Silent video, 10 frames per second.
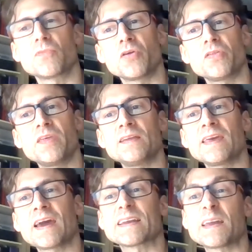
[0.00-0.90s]

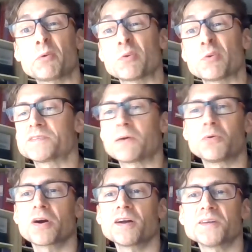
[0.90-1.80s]
The academic would have to say,
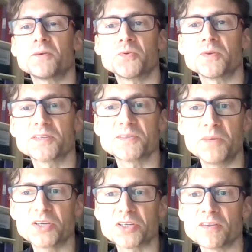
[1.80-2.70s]
well, look, I told you in the
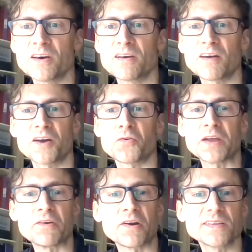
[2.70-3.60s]
submission that I'd
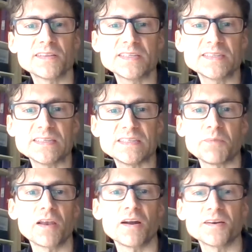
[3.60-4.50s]
already granted this CC
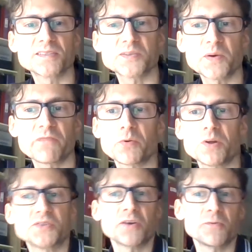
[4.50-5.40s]
BY license to
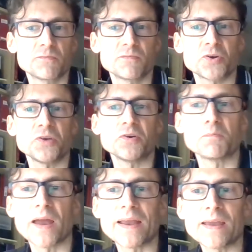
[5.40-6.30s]
everyone, so what are you
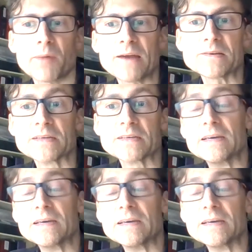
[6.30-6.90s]
complaining about?